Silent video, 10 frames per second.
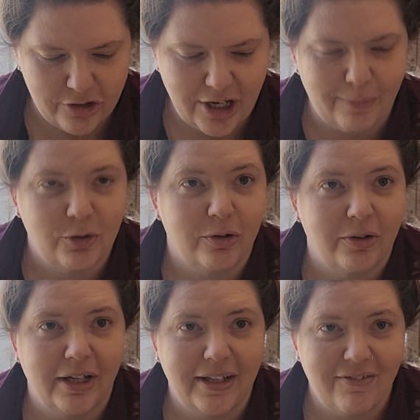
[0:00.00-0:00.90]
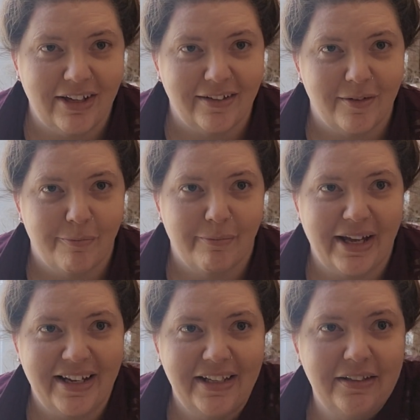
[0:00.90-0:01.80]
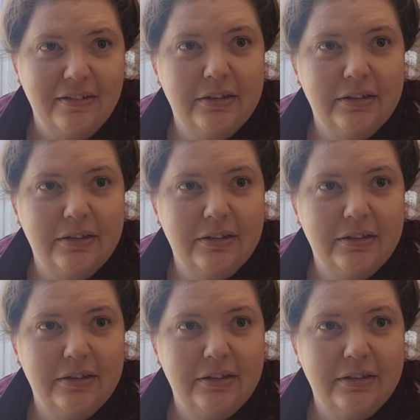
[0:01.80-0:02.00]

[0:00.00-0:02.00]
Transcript: chapter 11. Bye.